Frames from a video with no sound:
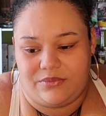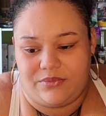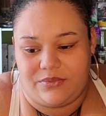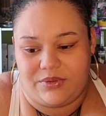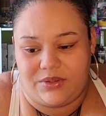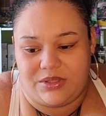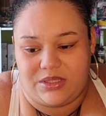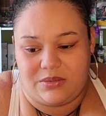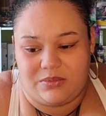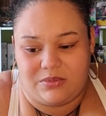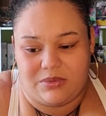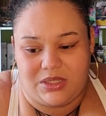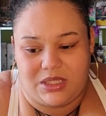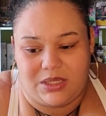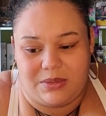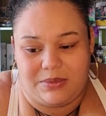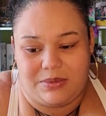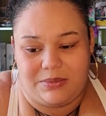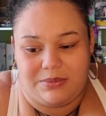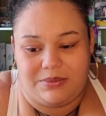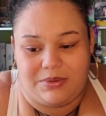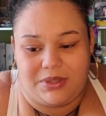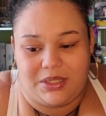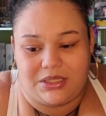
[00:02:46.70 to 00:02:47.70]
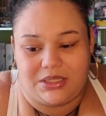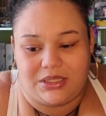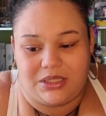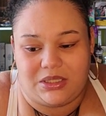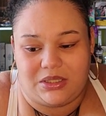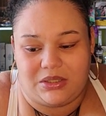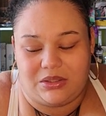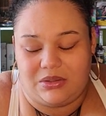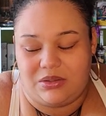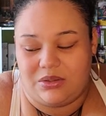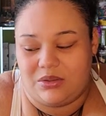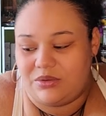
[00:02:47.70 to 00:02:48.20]
Someone could be
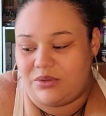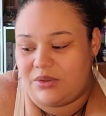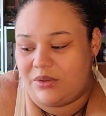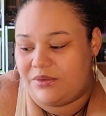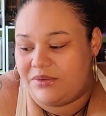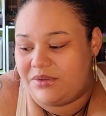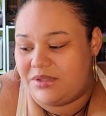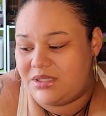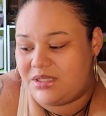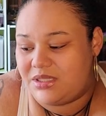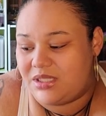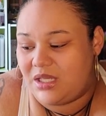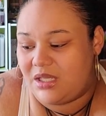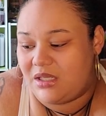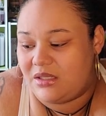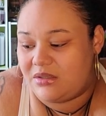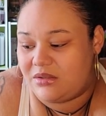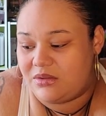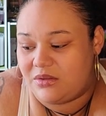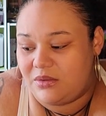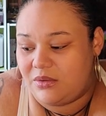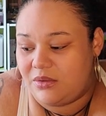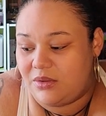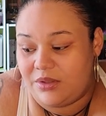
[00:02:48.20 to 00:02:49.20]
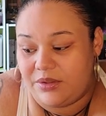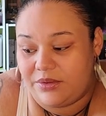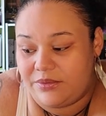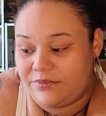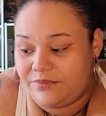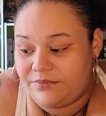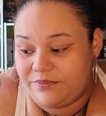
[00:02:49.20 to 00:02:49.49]
pregnant, you don't know the sex, or